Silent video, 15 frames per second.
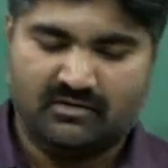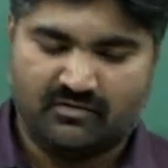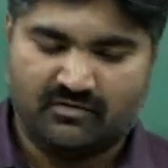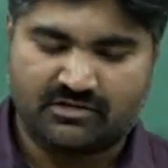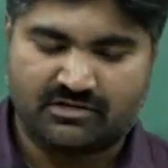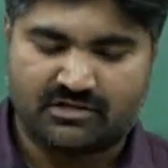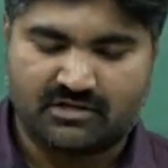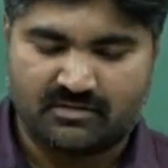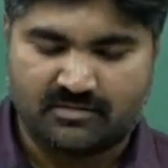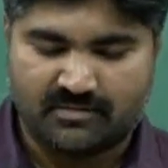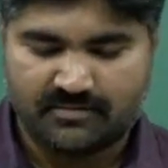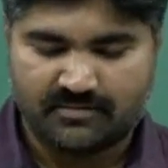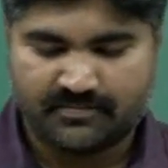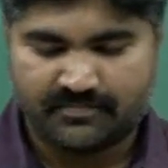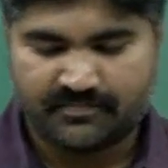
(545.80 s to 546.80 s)
Full stop.
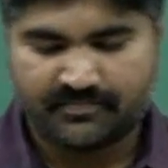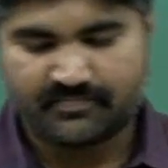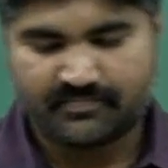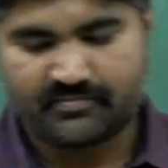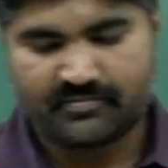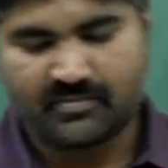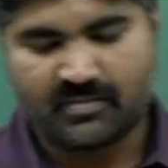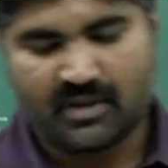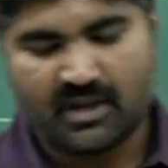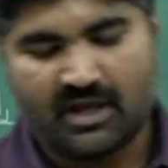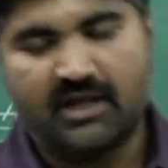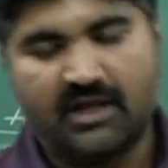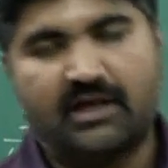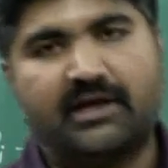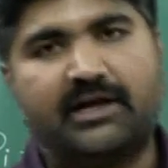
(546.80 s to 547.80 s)

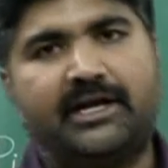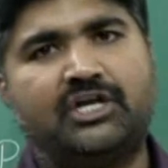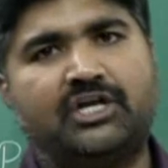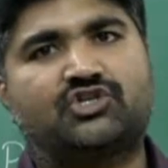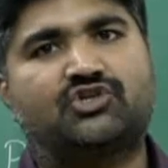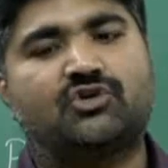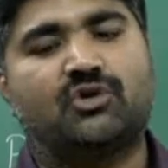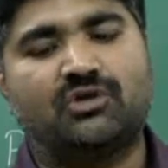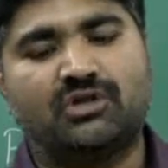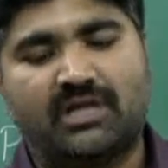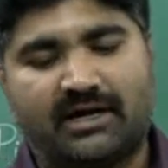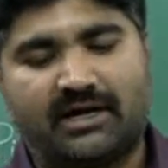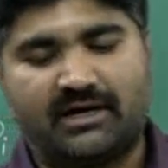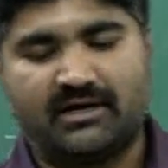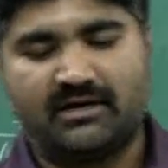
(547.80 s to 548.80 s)
It is shown
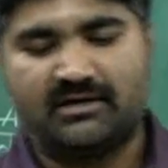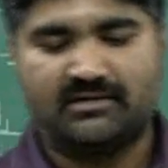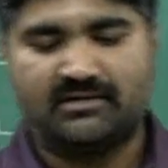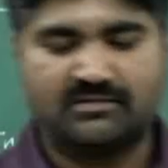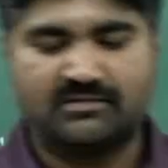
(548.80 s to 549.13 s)
that